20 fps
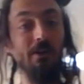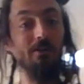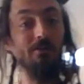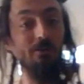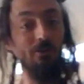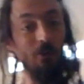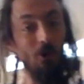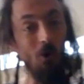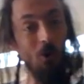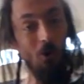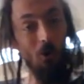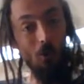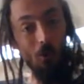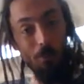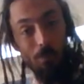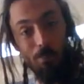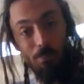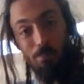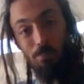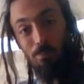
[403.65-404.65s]
So the
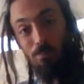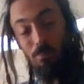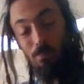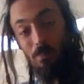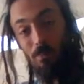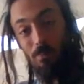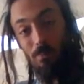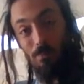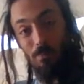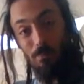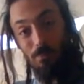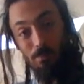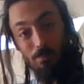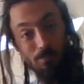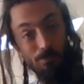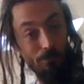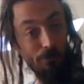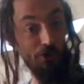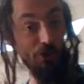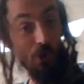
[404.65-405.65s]
whole
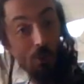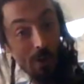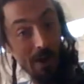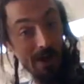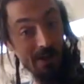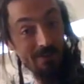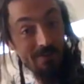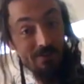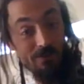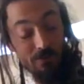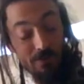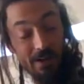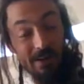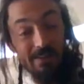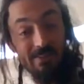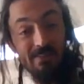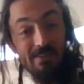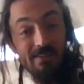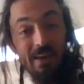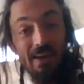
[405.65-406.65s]

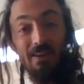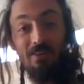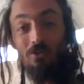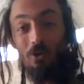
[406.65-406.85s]
United States,